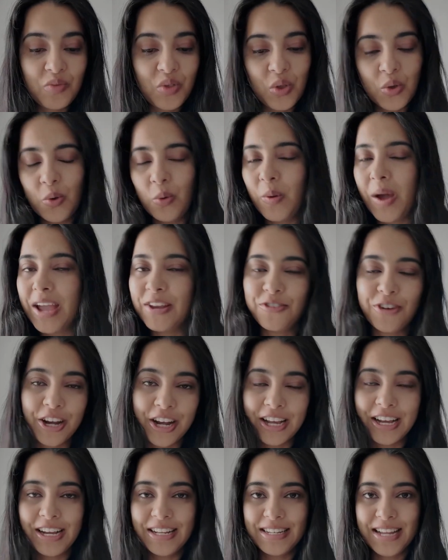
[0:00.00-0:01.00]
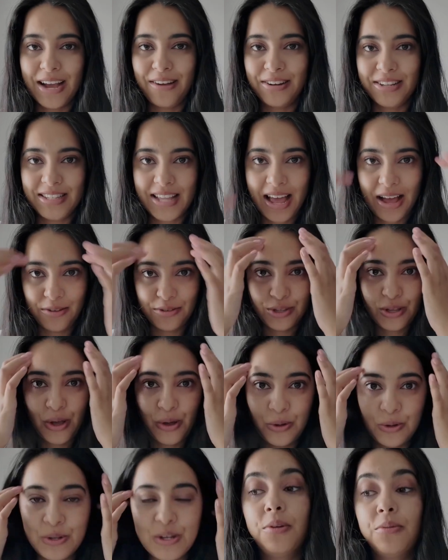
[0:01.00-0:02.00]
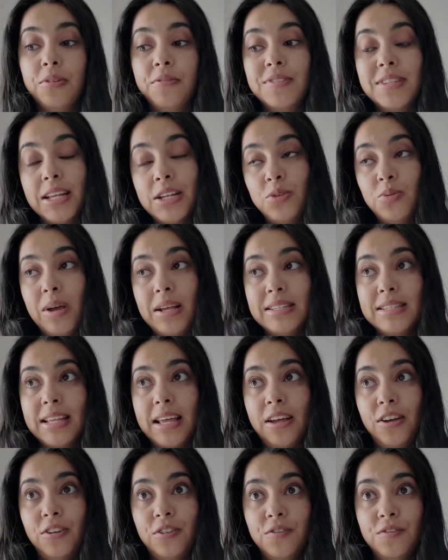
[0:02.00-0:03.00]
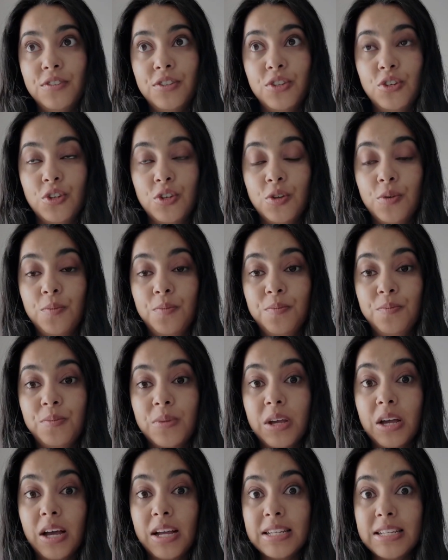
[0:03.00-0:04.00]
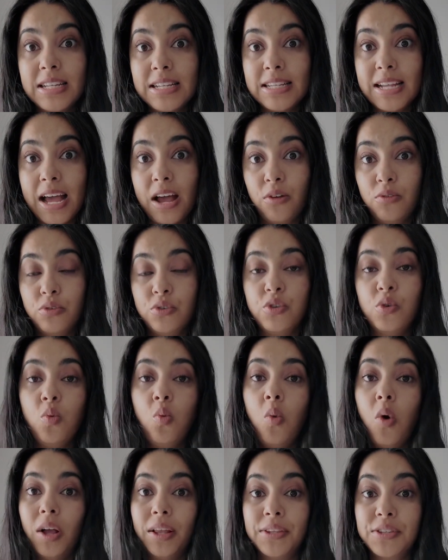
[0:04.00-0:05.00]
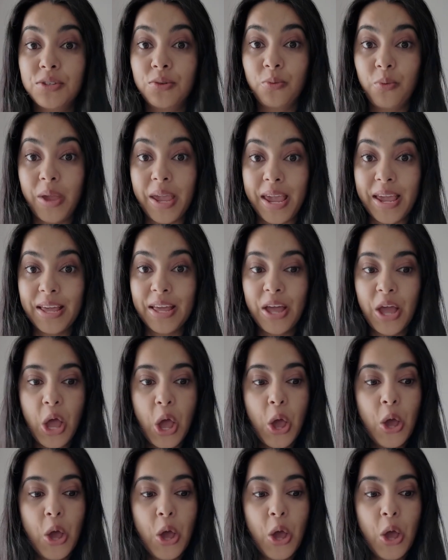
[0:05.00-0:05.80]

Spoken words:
We're trying to cut down as a household, and we've said to ourselves to cut it down to once a week.